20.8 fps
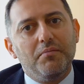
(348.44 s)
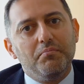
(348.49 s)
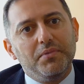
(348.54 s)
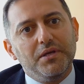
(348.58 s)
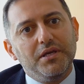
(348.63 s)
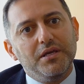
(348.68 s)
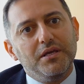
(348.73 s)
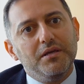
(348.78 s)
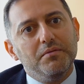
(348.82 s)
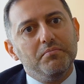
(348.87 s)

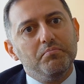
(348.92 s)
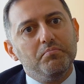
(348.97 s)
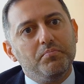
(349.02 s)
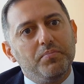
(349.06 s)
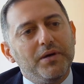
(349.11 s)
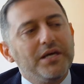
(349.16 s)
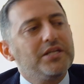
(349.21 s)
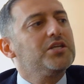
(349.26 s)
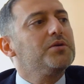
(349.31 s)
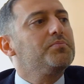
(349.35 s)
be
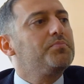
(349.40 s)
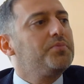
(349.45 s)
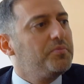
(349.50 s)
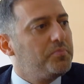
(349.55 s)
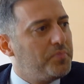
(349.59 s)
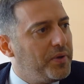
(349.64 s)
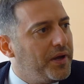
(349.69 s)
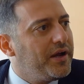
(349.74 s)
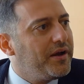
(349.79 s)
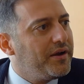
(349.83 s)
better
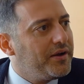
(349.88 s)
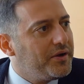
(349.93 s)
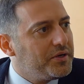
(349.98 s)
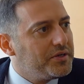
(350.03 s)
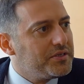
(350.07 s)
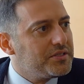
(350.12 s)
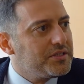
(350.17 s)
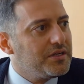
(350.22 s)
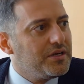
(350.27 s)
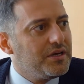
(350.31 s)

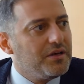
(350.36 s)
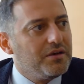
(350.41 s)
prepared